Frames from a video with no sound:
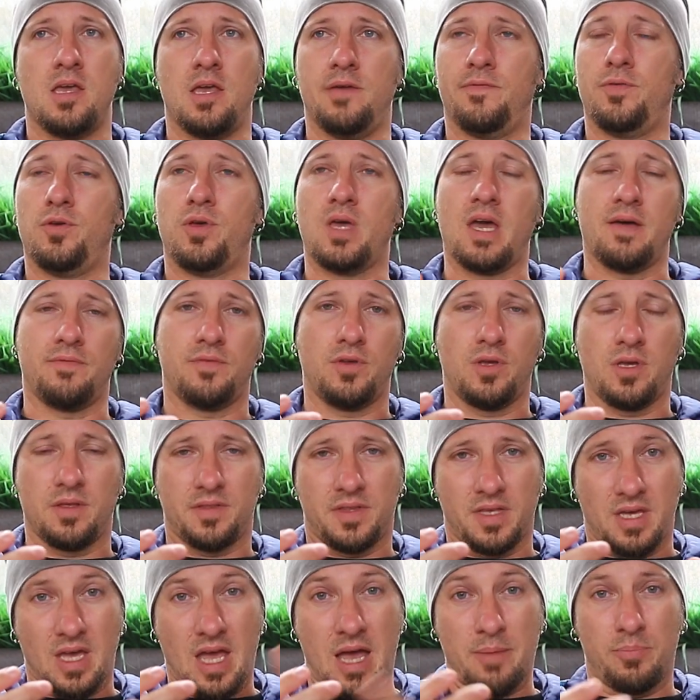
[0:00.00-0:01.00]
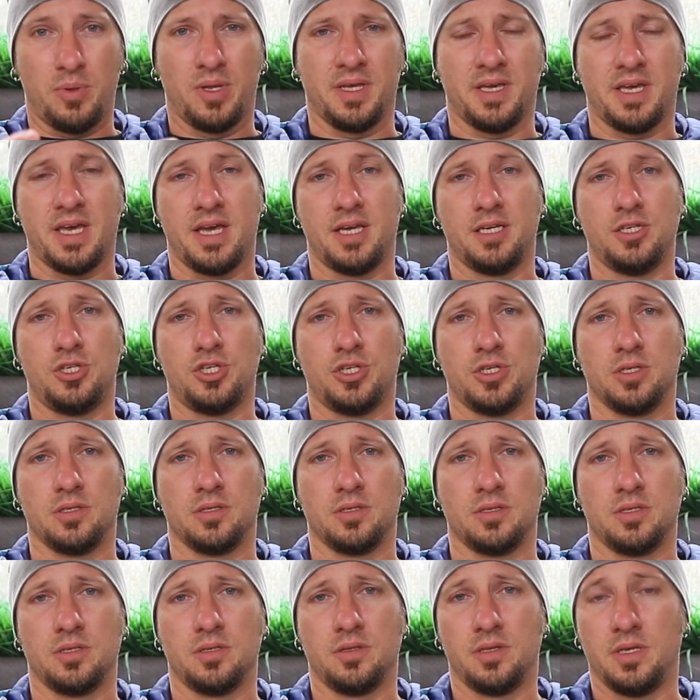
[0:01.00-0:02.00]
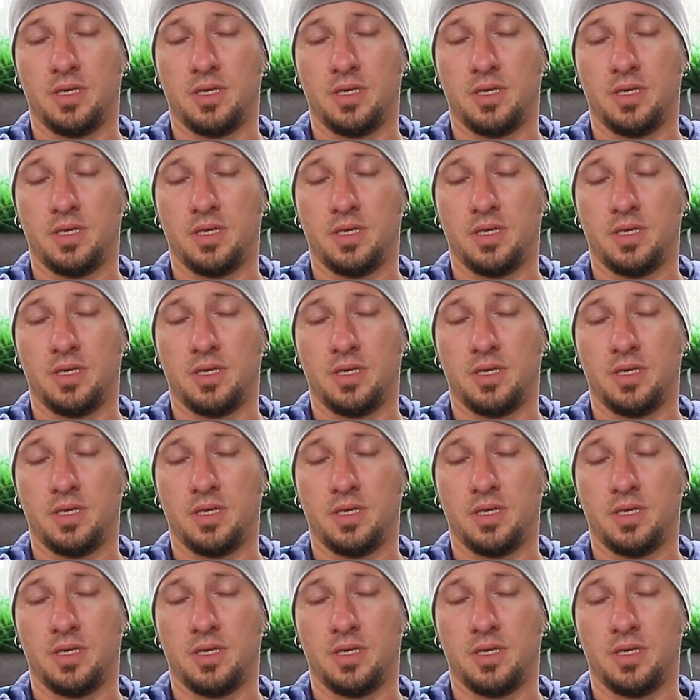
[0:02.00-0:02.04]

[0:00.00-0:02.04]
if you have the application,